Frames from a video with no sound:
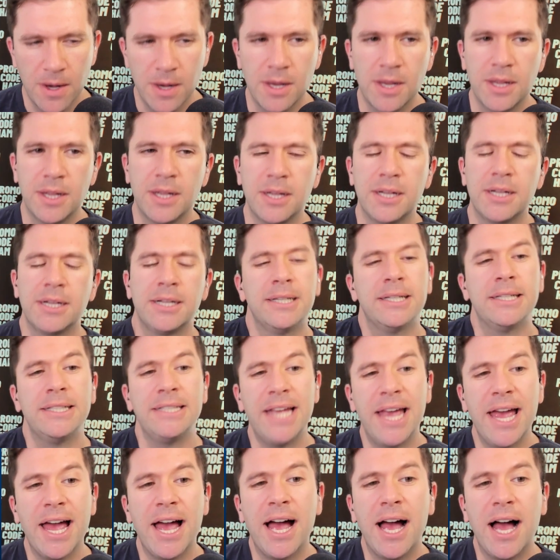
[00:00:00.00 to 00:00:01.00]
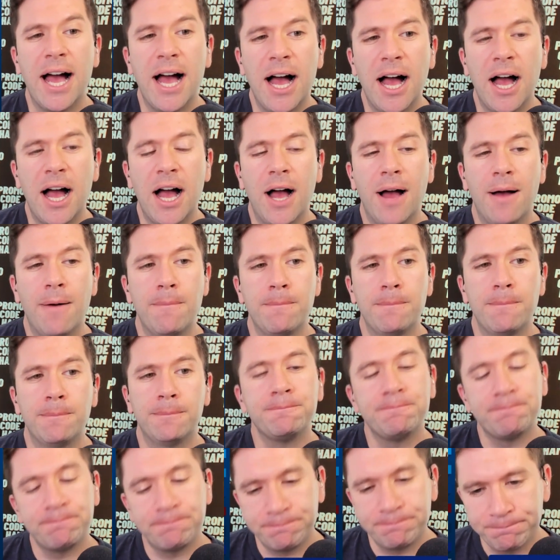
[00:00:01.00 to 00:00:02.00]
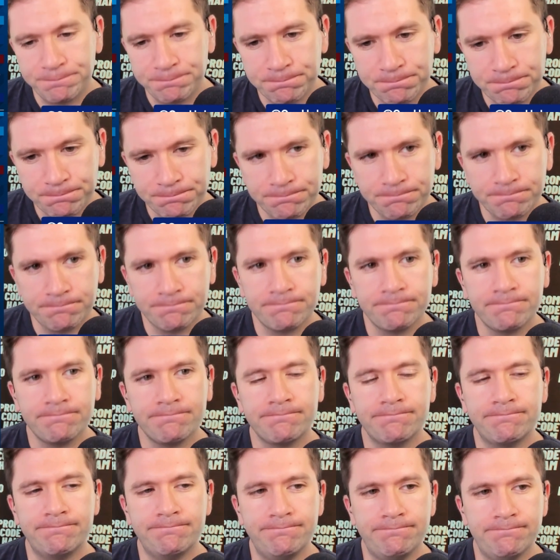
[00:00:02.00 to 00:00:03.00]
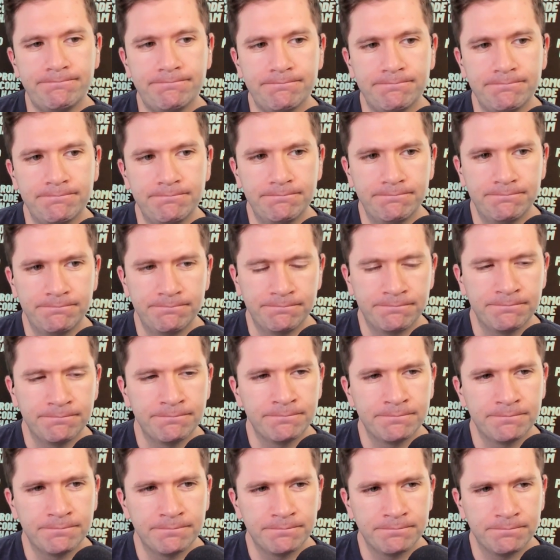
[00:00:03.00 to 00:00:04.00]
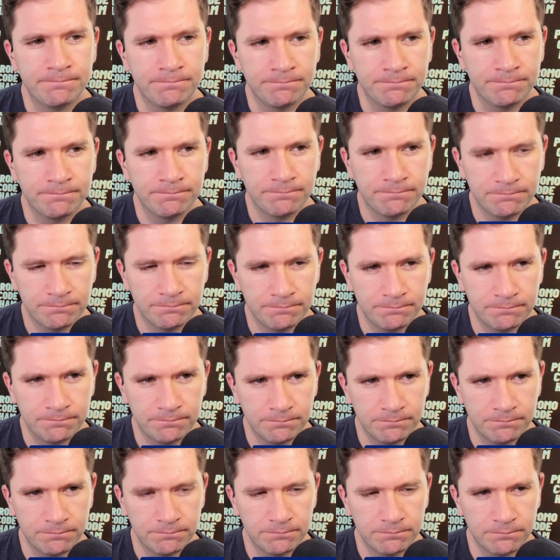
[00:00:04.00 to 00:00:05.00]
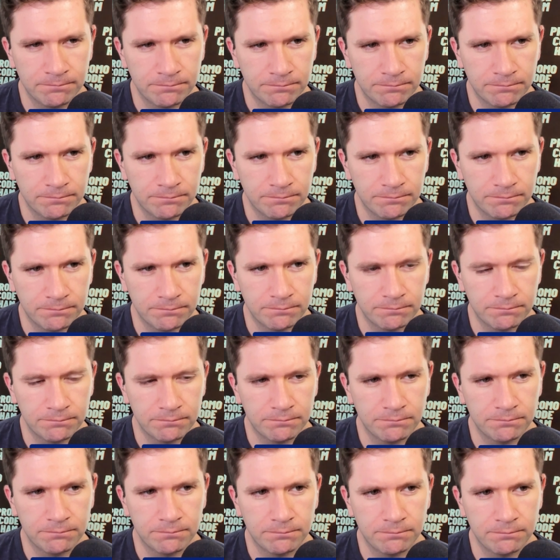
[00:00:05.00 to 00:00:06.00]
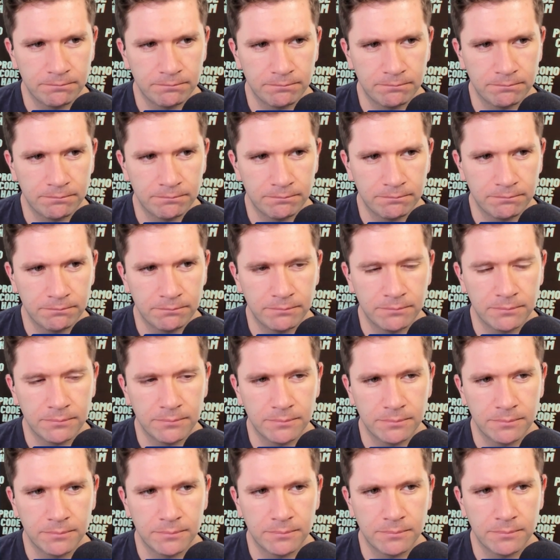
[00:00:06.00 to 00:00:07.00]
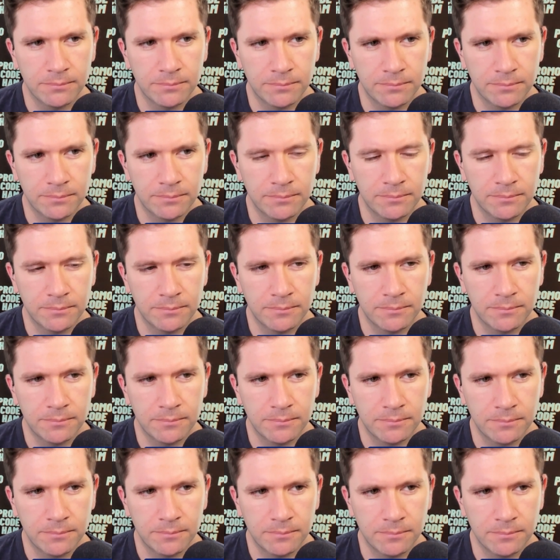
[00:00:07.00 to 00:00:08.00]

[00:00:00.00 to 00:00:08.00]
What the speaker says: No words are spoken by the person on screen.